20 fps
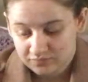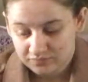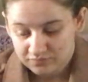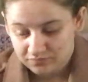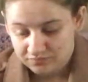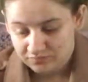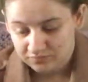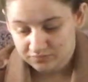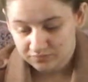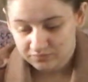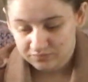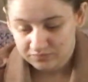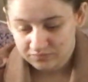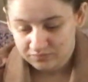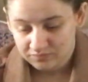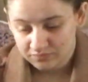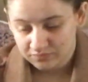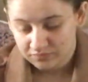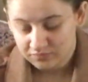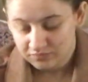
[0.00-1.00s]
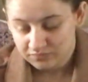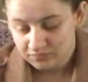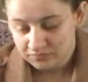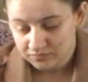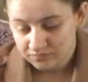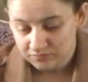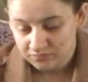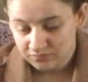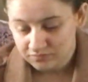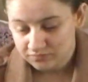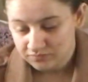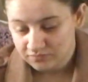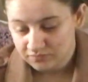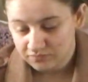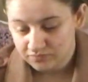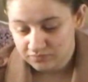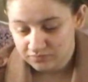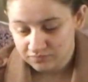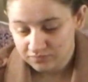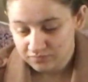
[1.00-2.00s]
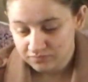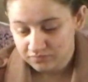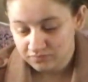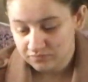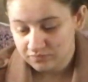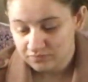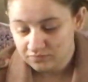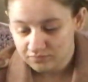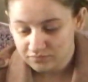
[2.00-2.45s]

[no speech]